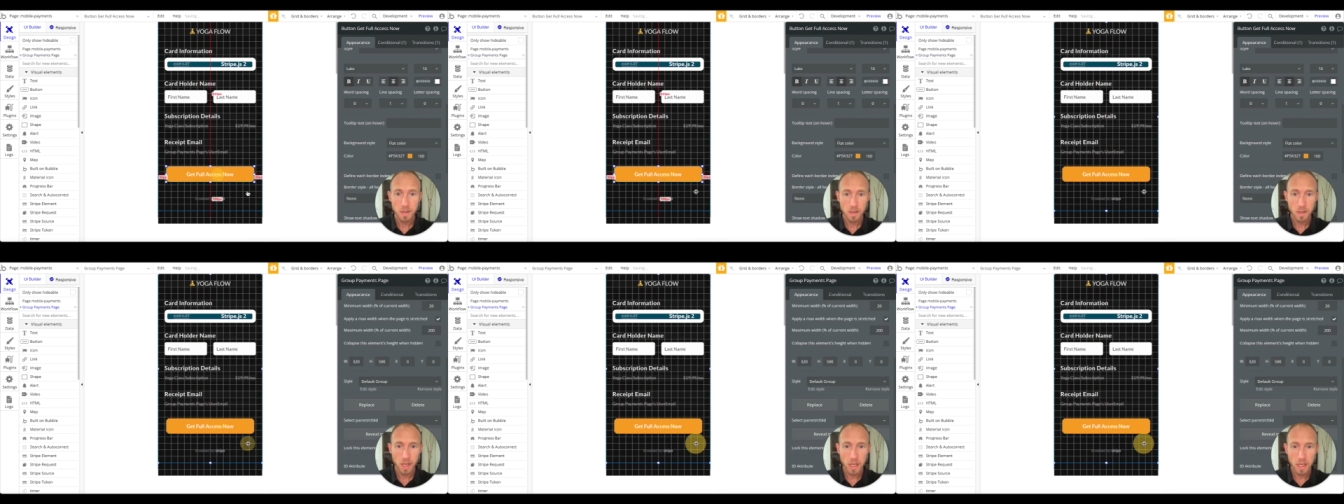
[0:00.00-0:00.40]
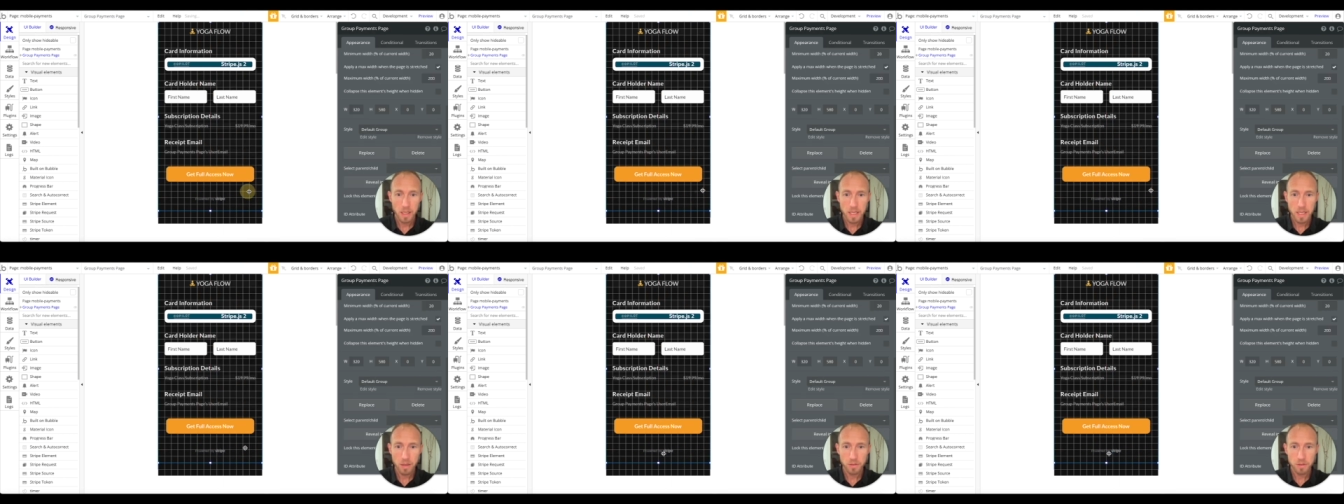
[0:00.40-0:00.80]
And
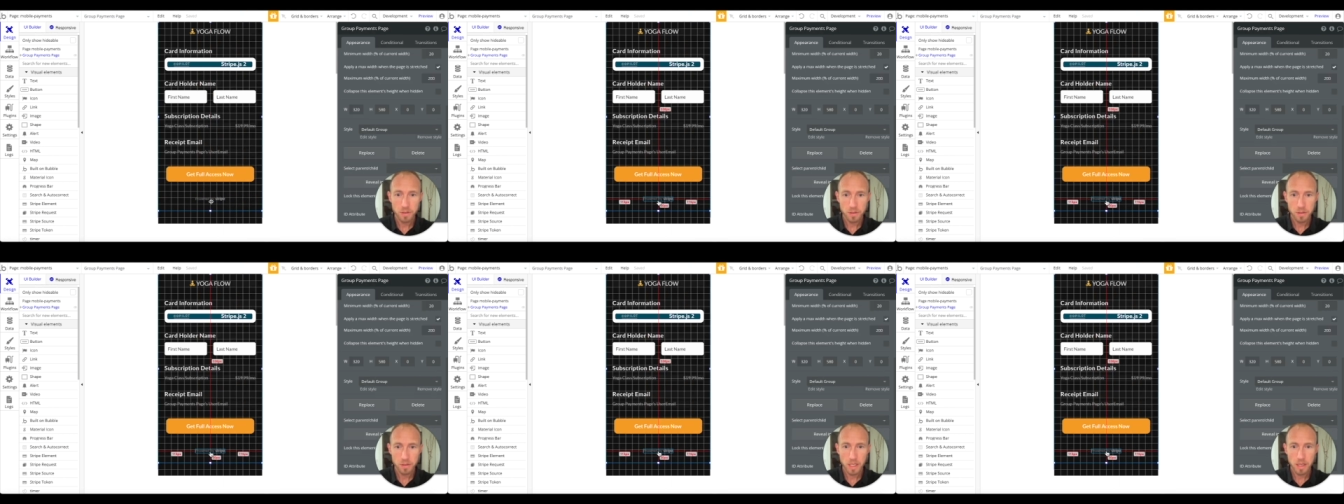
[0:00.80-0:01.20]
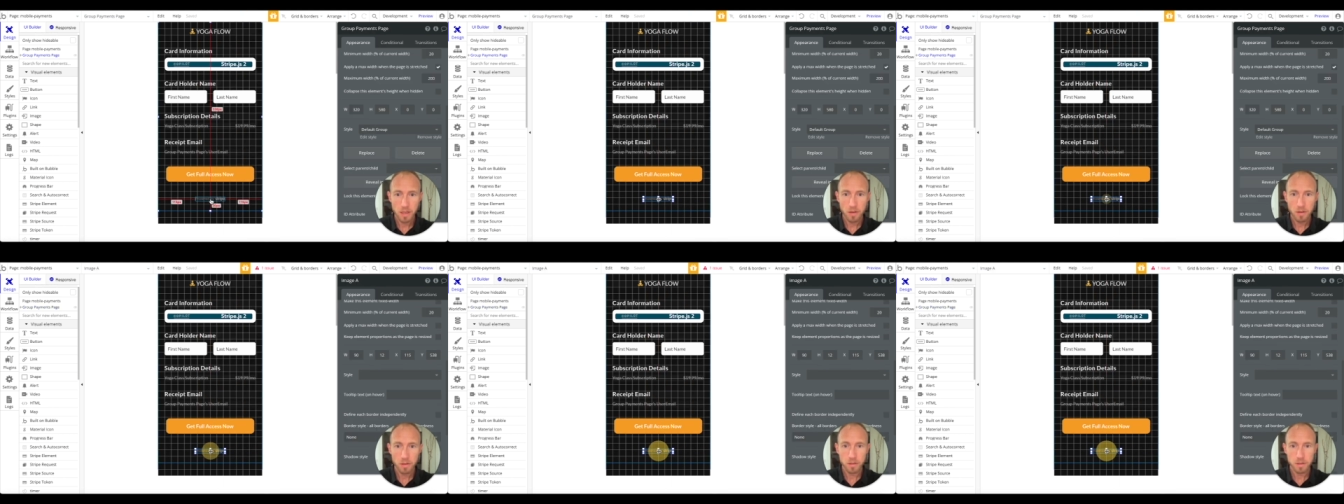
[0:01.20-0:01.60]
that looks that
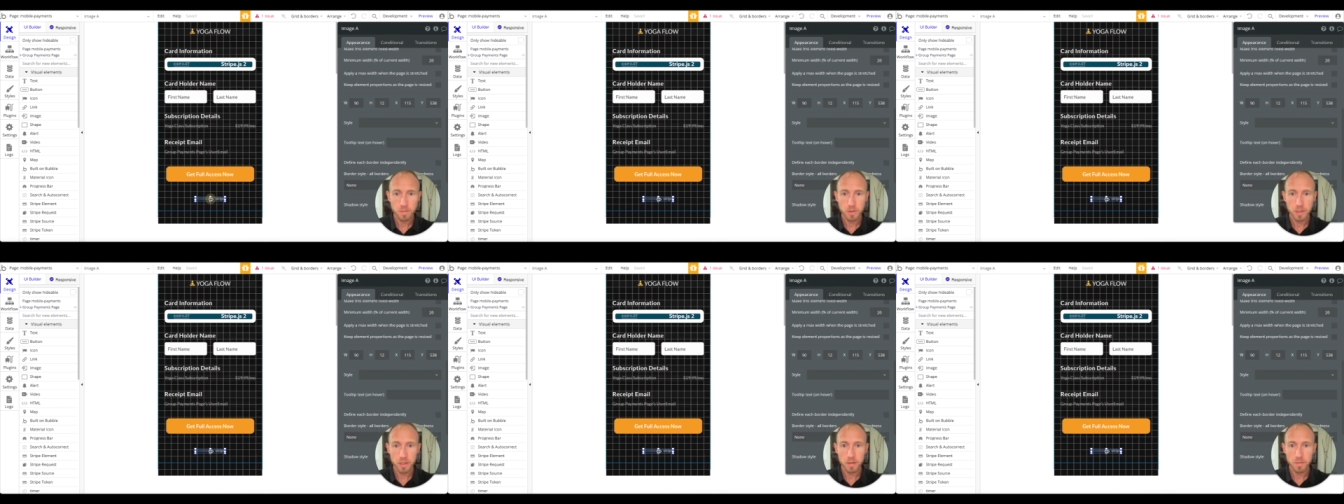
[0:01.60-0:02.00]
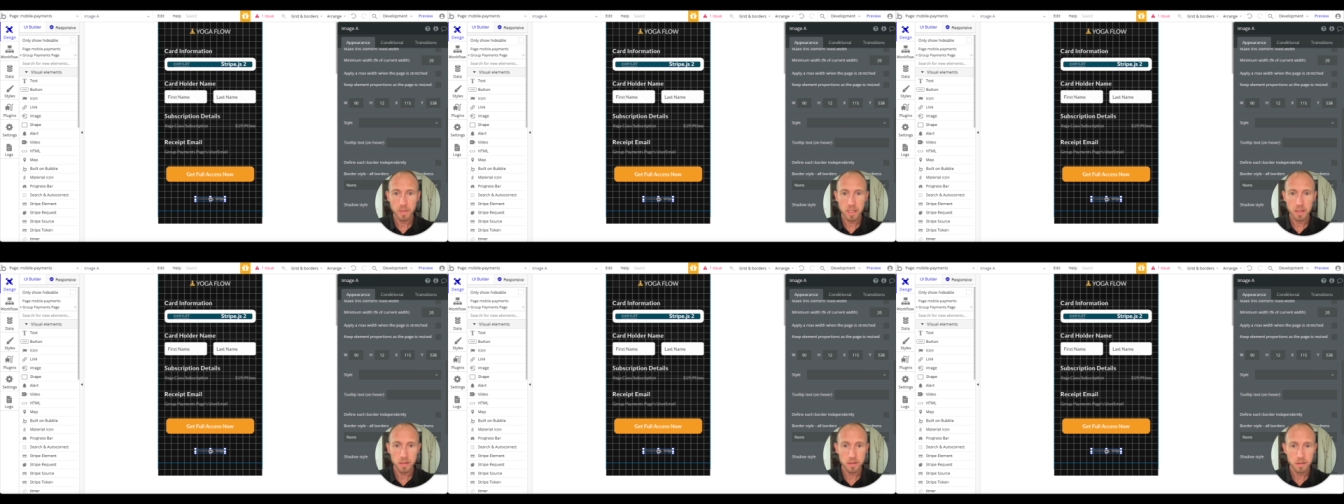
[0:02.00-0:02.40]
all looks pretty good to
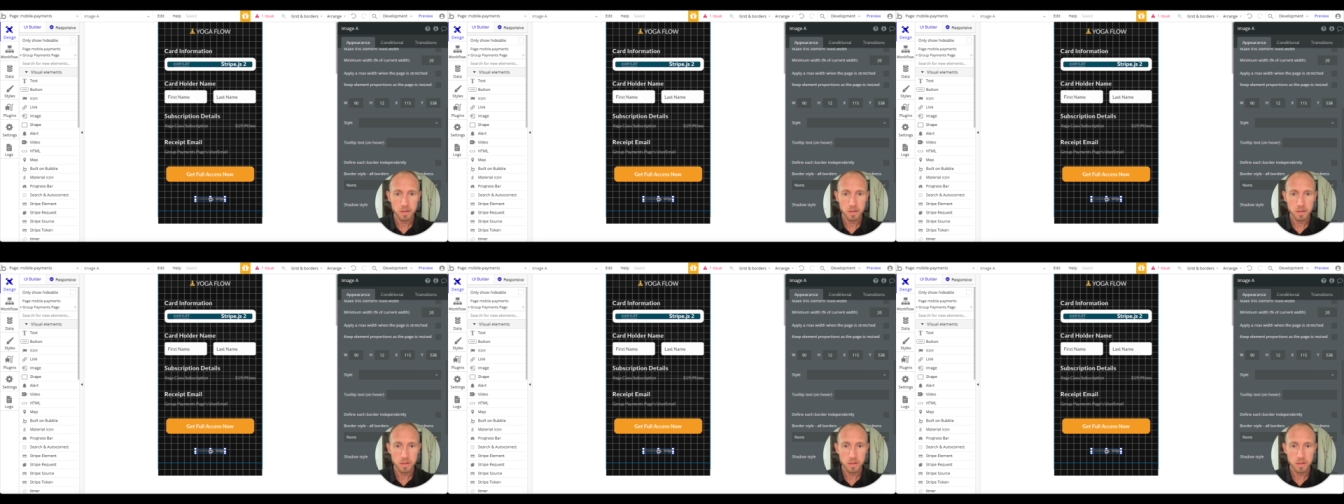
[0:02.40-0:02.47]
me.